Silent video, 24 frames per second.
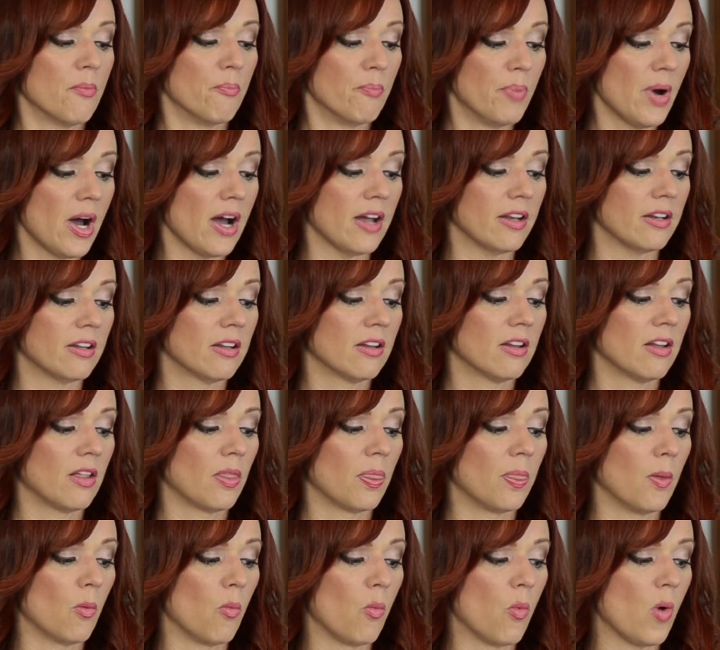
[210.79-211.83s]
But
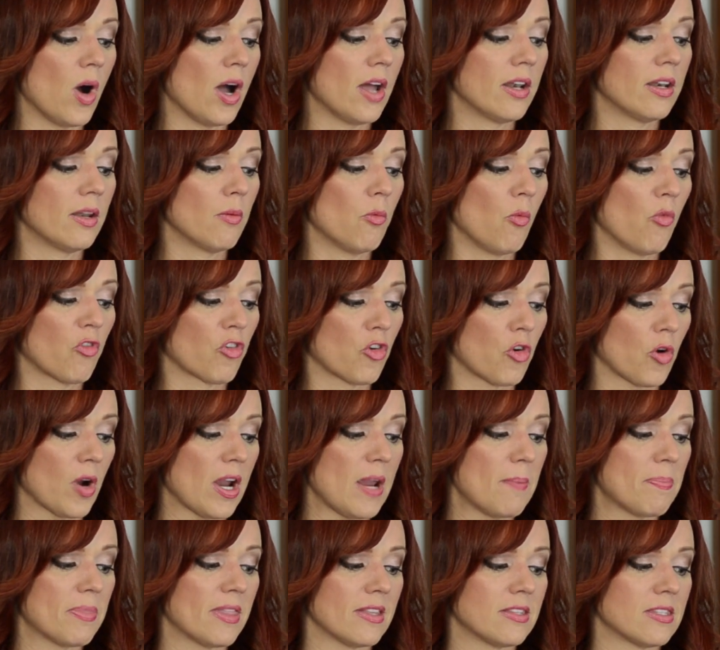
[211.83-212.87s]
the one
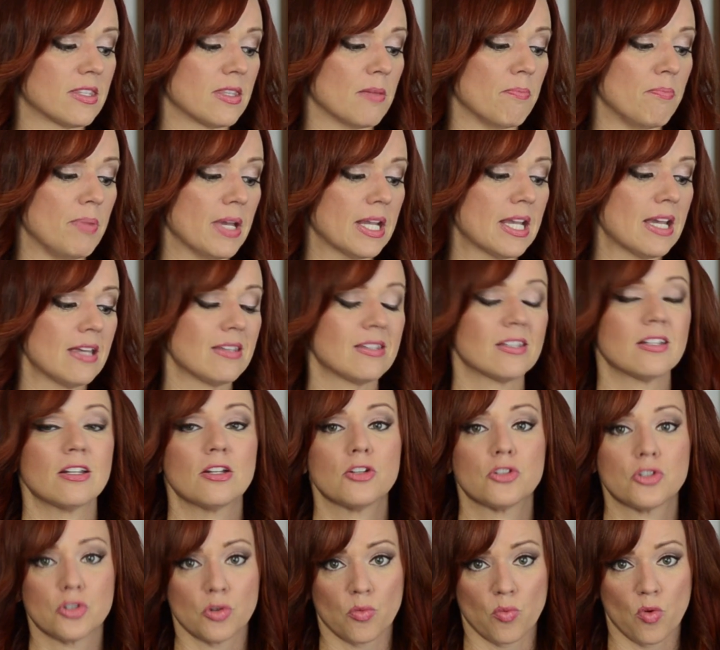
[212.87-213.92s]
grape that's the biggest,
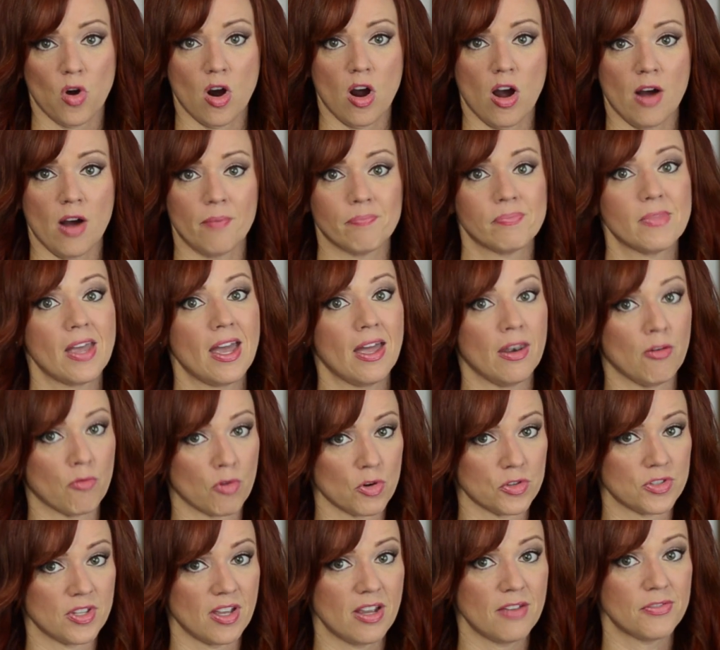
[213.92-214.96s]
Syrah, and
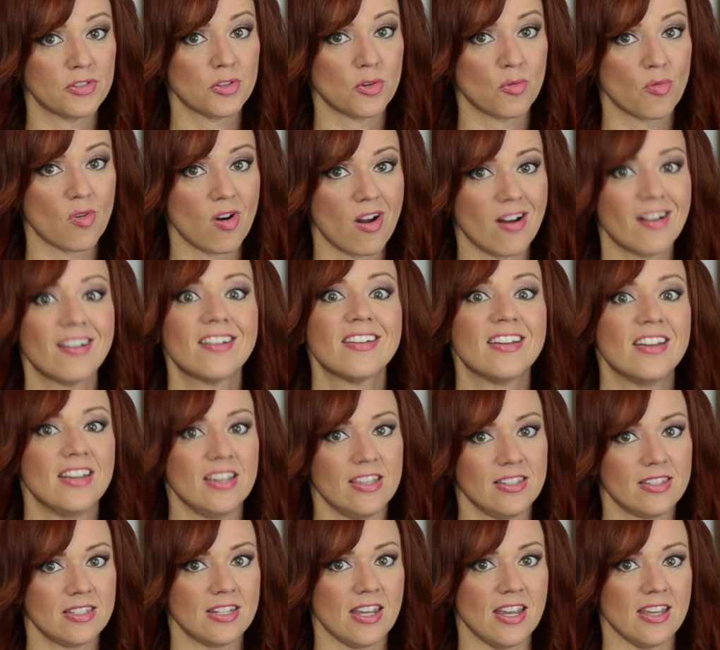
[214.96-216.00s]
Rosé of Syrah
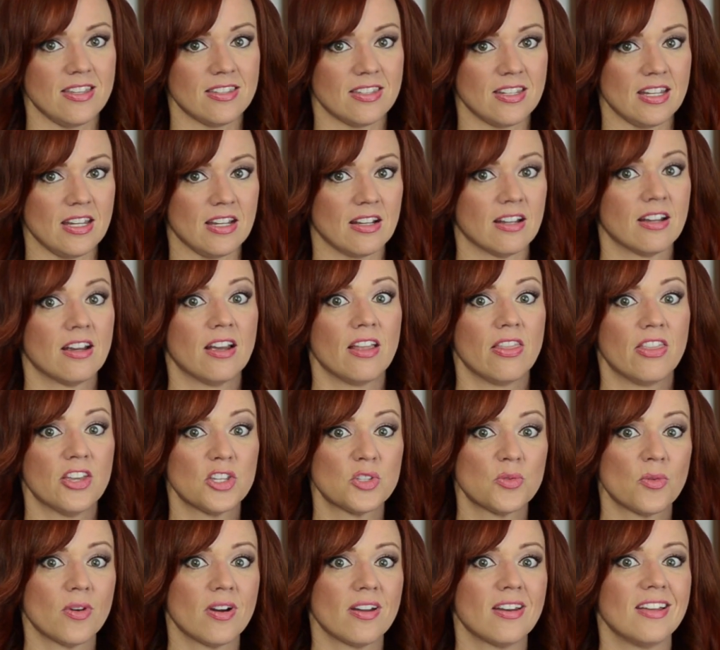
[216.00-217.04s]
is tasty. This
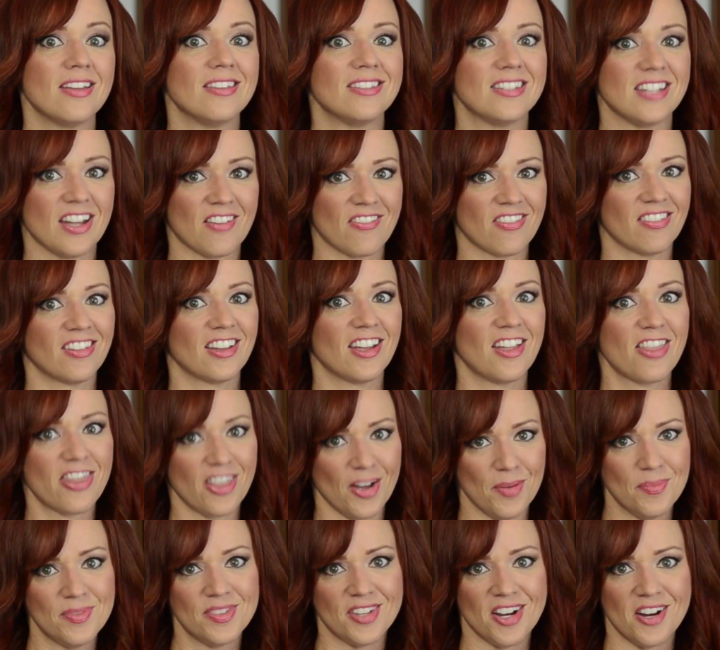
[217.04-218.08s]
one is definitely a
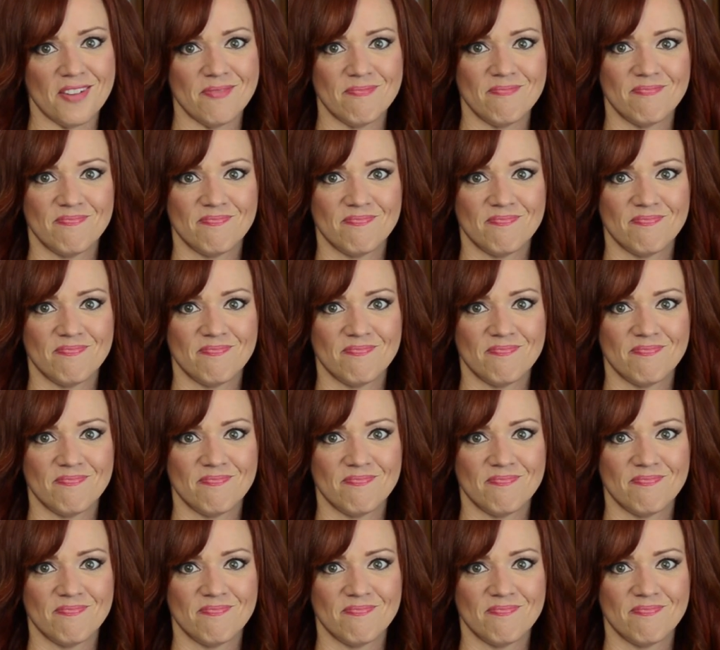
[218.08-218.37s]
thumbs up.